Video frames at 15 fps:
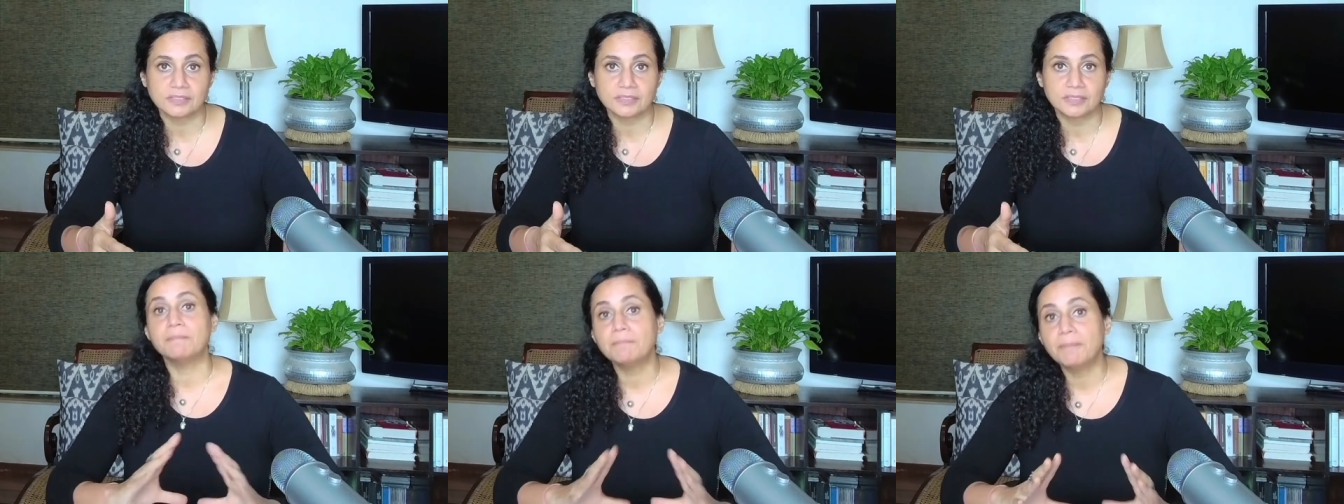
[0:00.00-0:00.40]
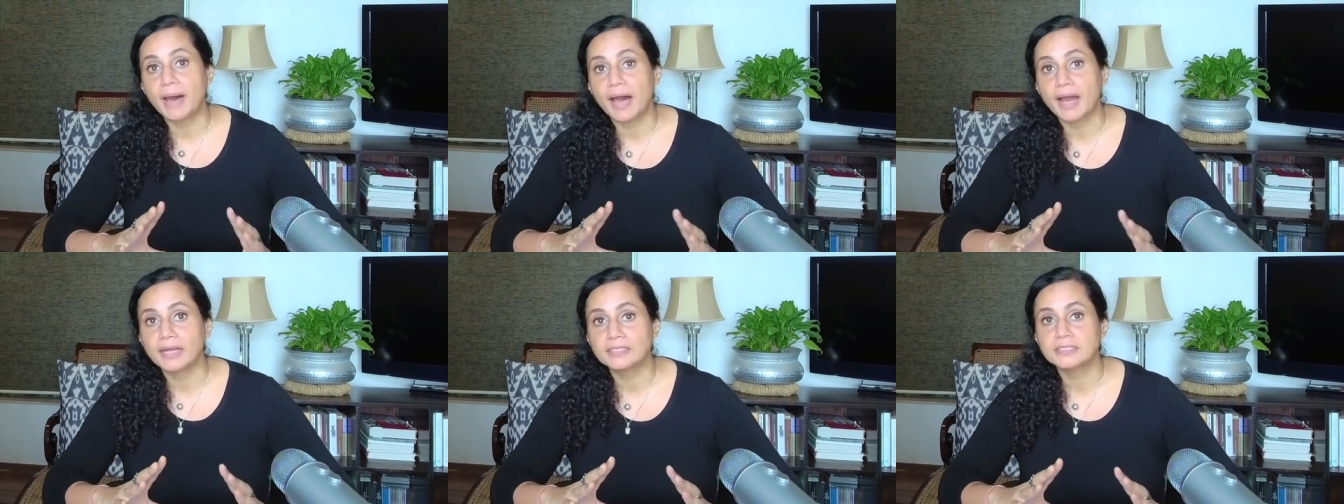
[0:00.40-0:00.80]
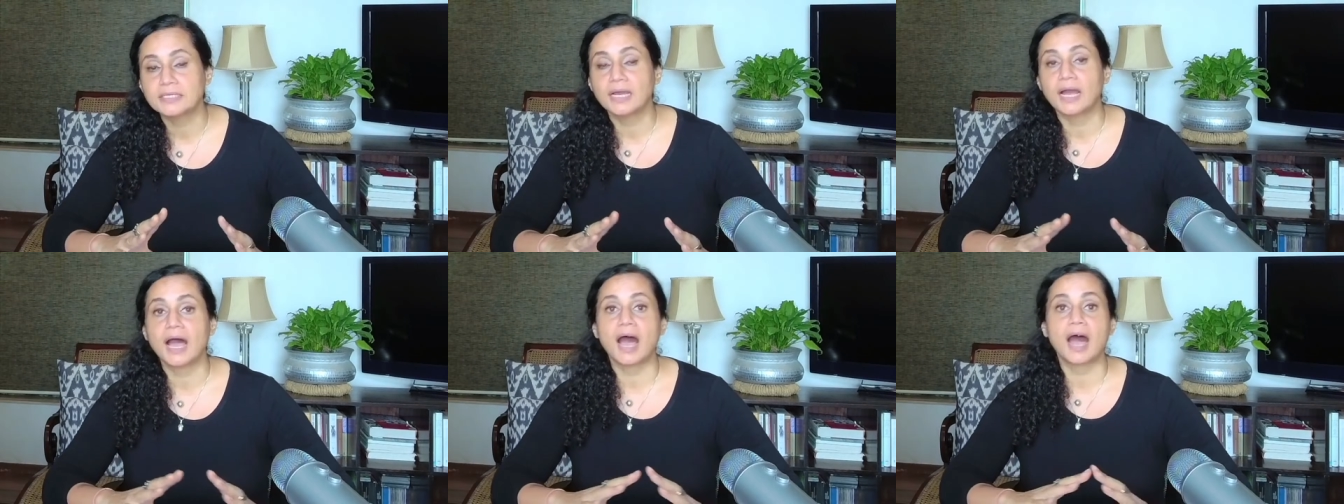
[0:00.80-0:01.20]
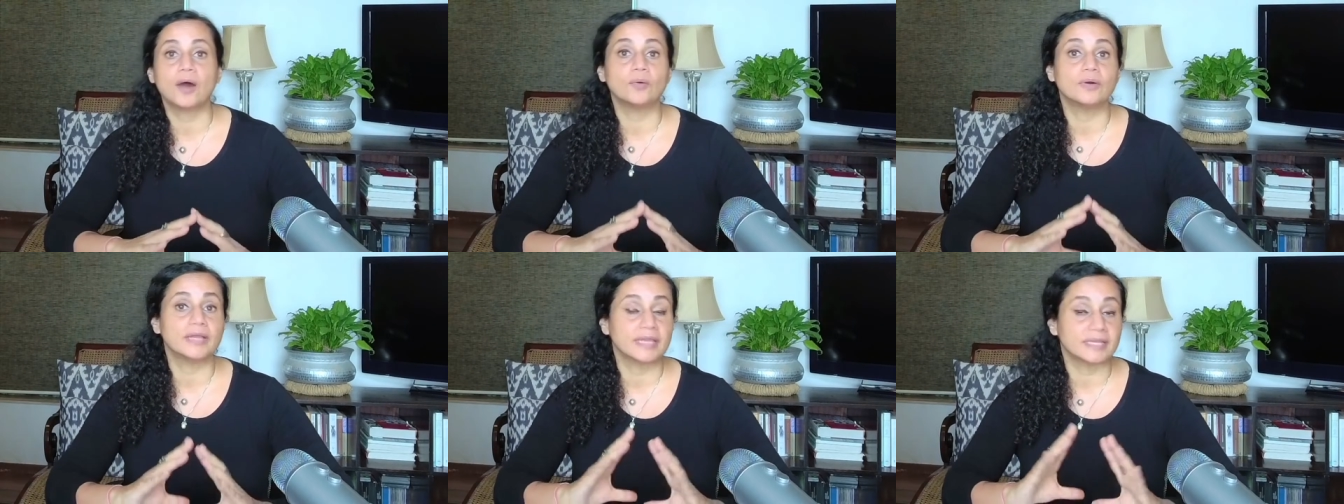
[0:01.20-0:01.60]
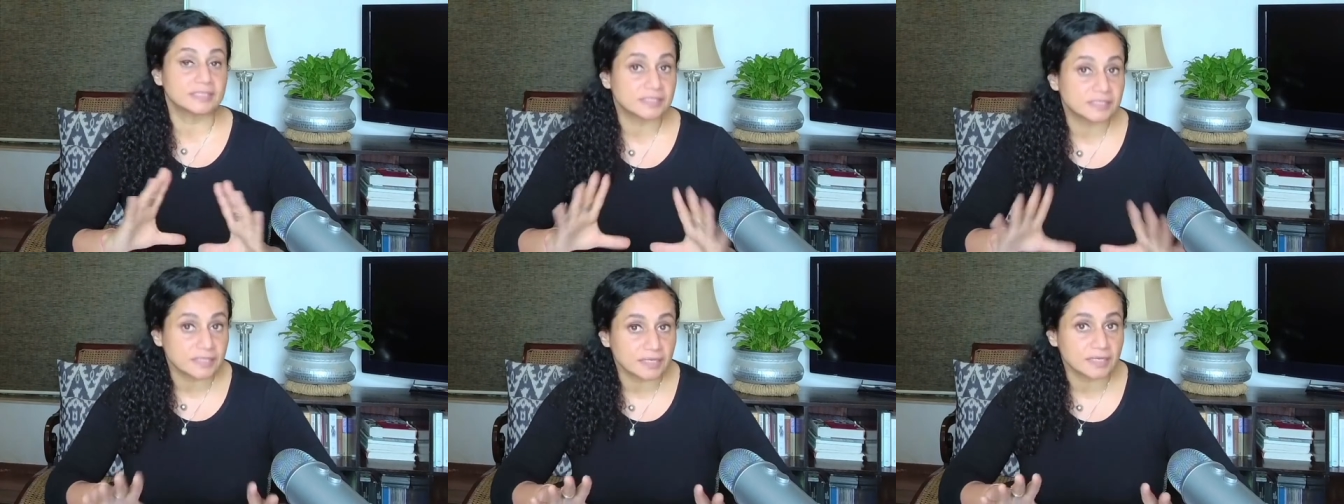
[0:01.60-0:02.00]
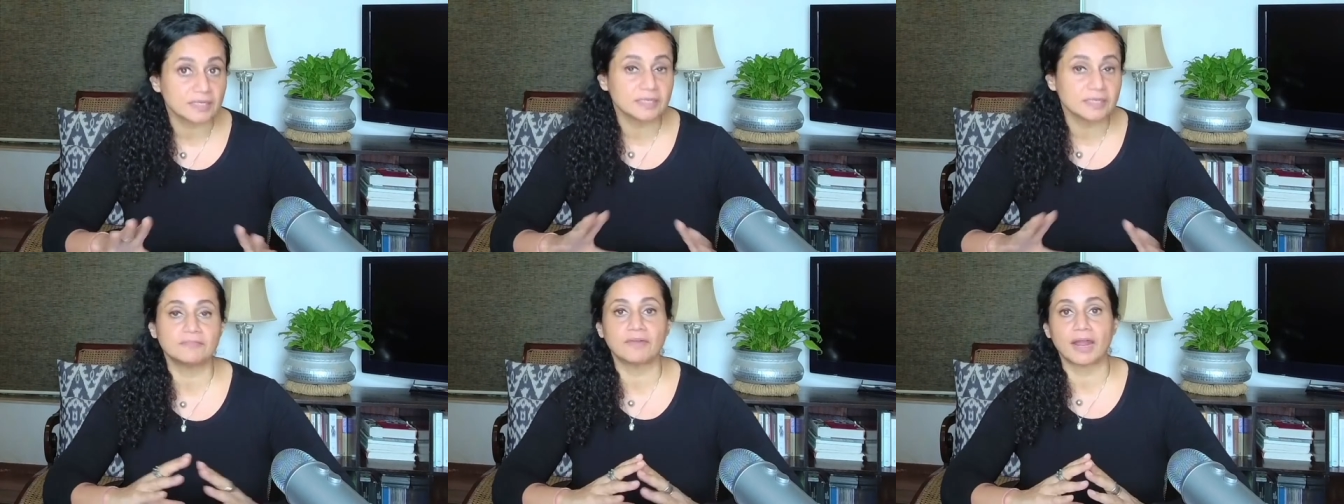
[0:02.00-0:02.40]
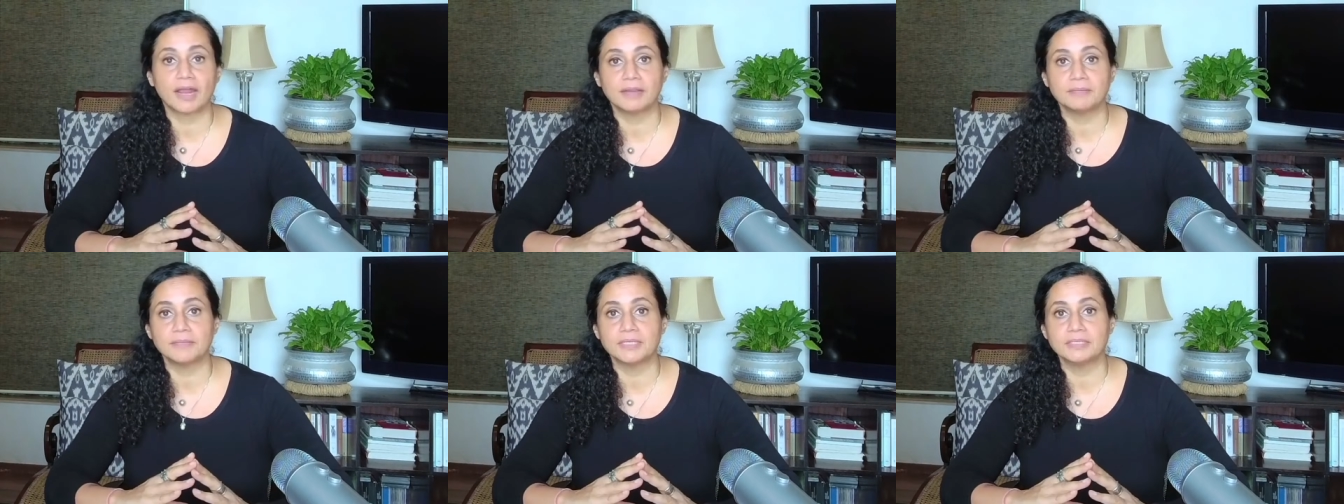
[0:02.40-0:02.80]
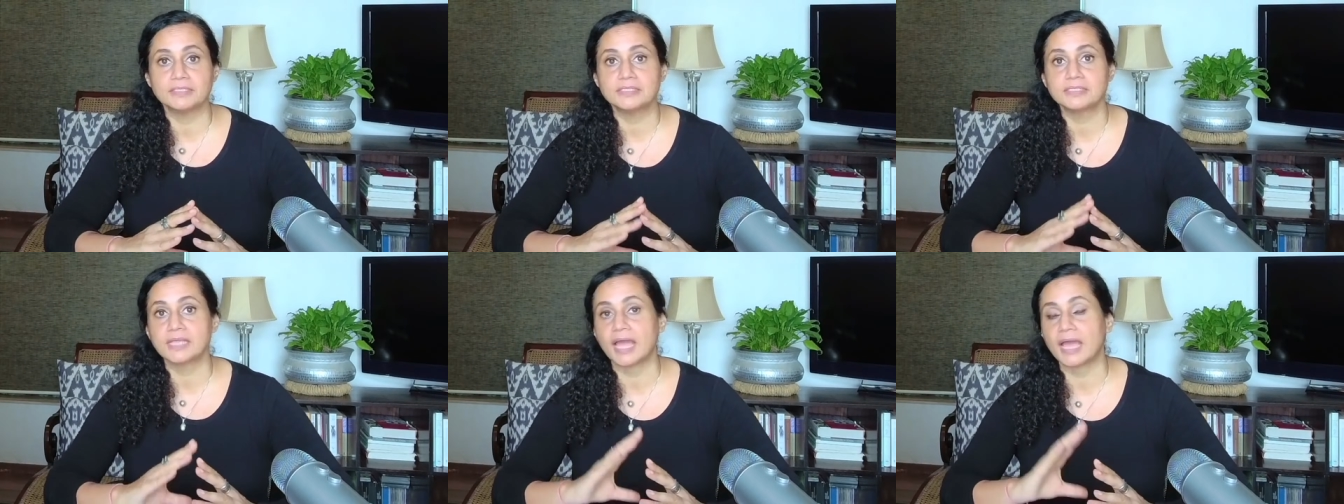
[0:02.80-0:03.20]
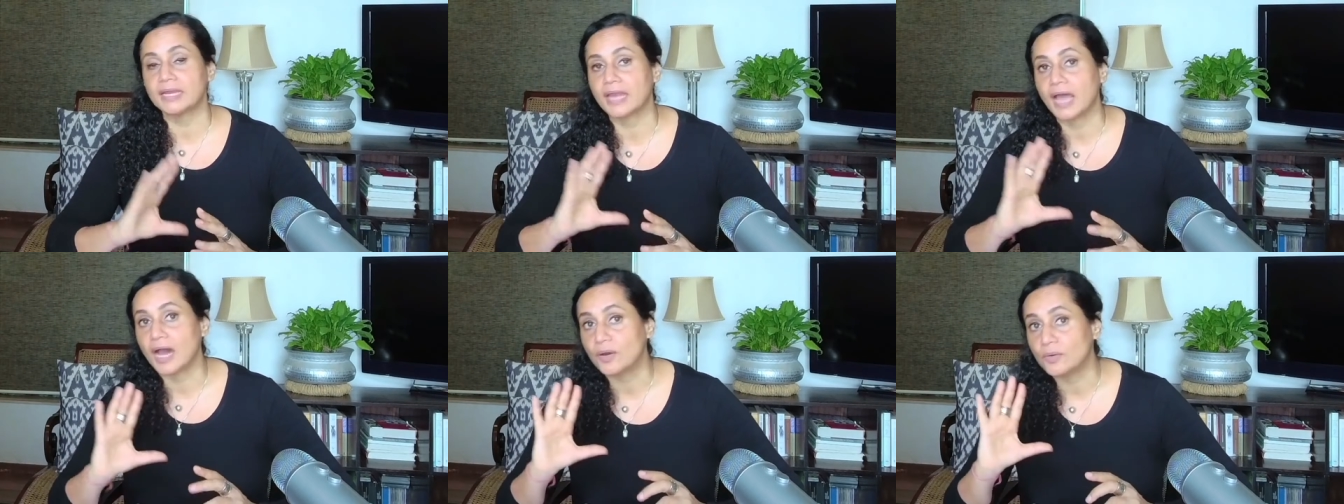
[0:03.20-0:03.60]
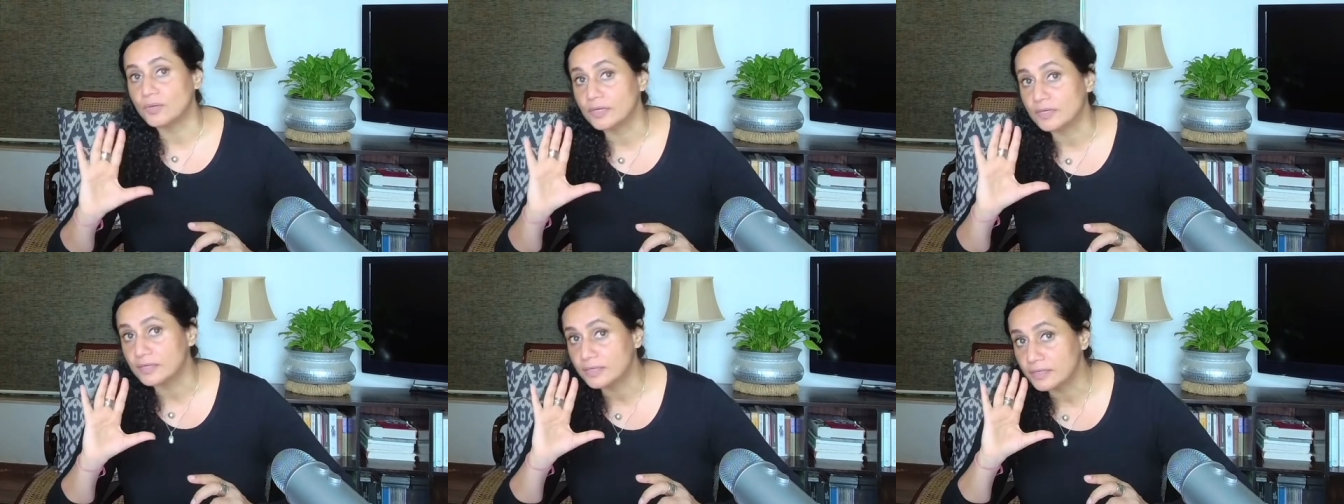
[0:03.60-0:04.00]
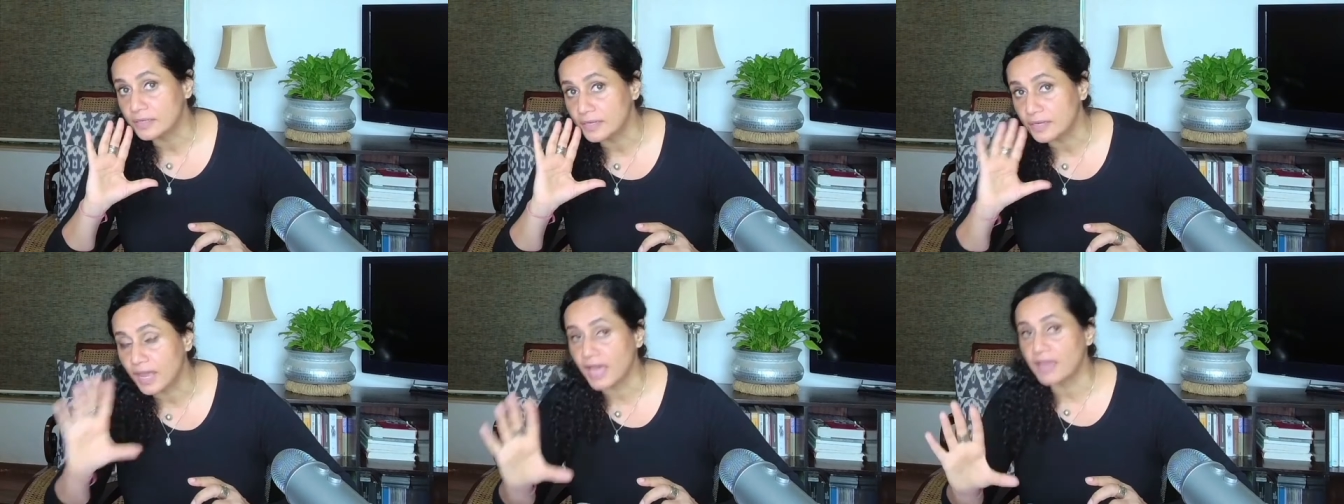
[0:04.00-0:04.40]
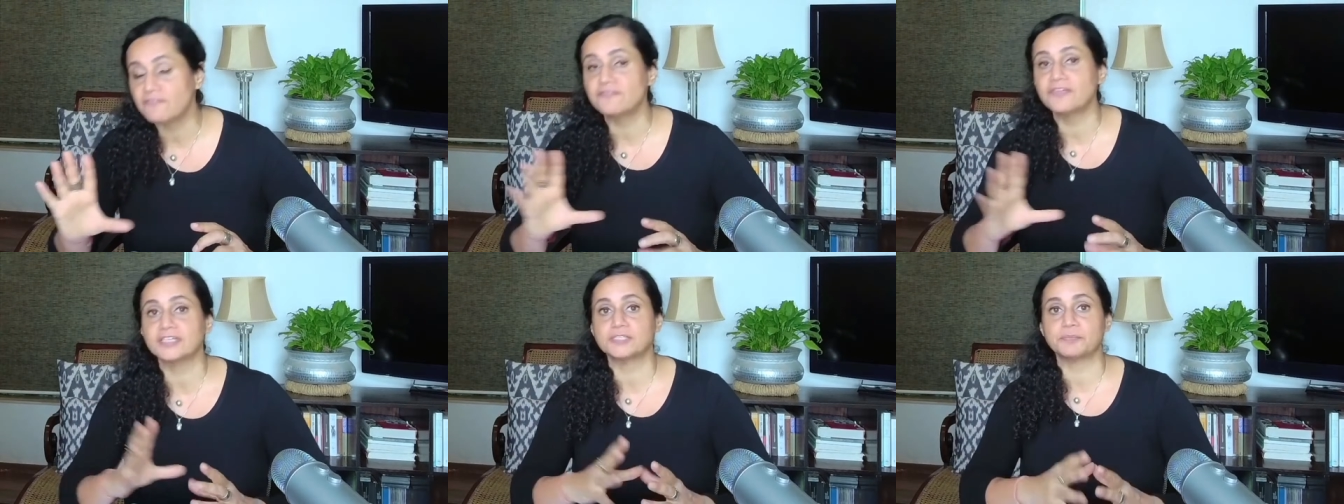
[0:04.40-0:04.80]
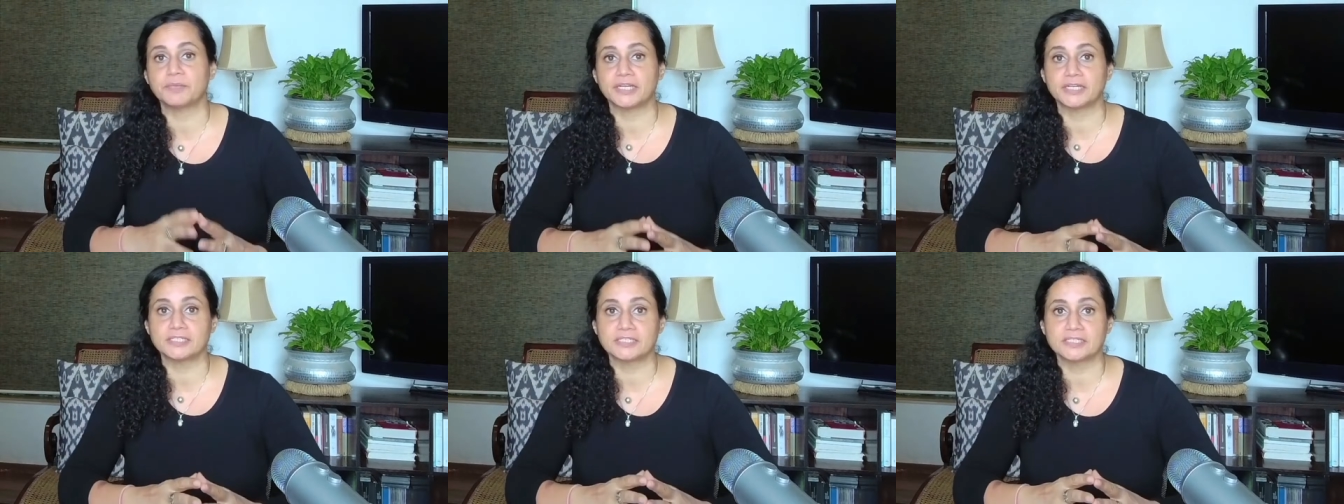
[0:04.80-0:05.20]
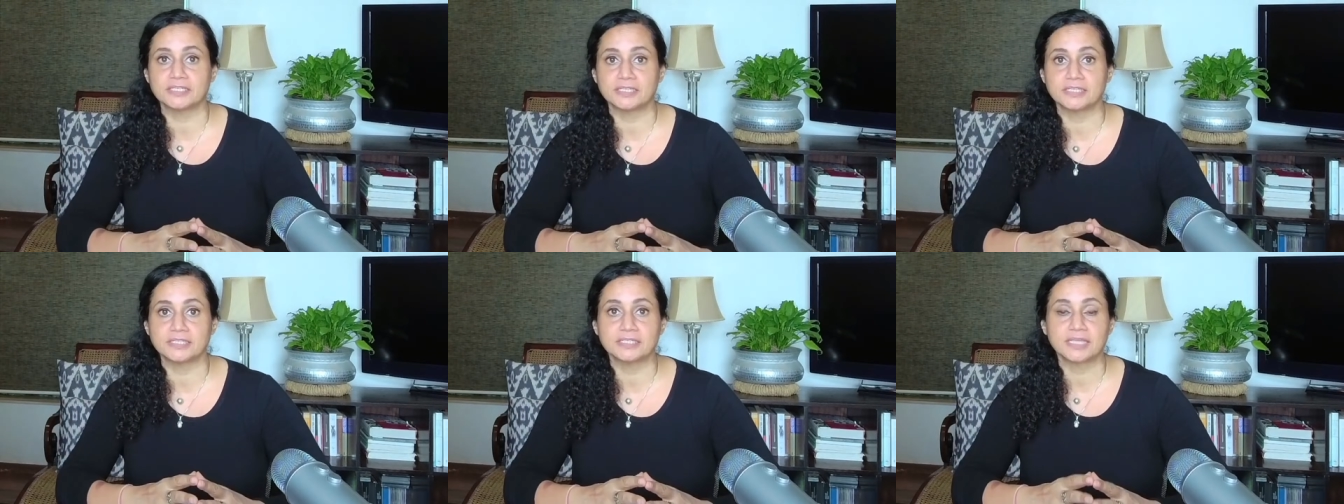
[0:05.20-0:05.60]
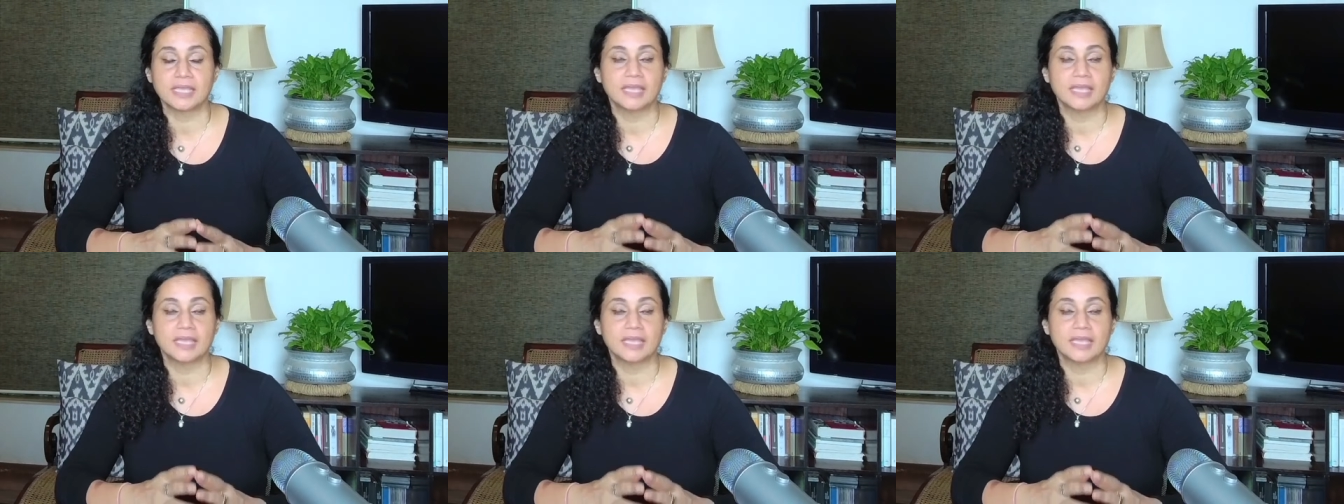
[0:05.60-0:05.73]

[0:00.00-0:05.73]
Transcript: impact our external environment and our life experiences